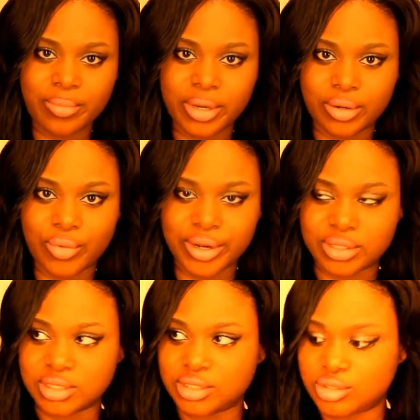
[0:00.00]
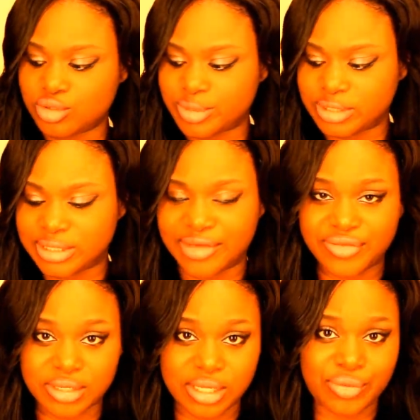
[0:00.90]
I'm going to wear this to, but
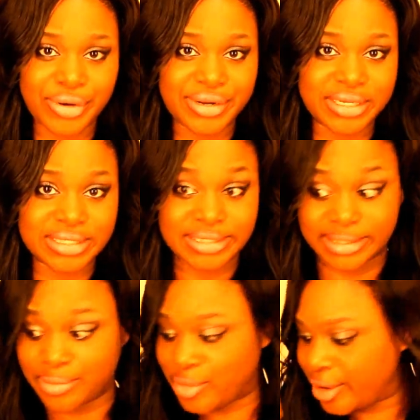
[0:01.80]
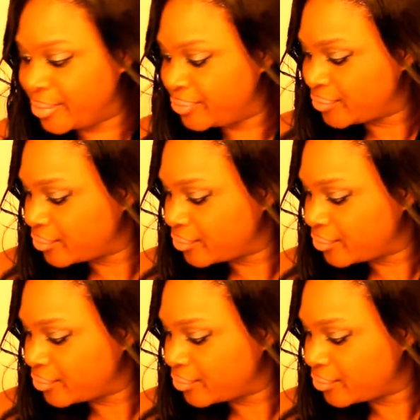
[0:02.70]
definitely wearing it somewhere.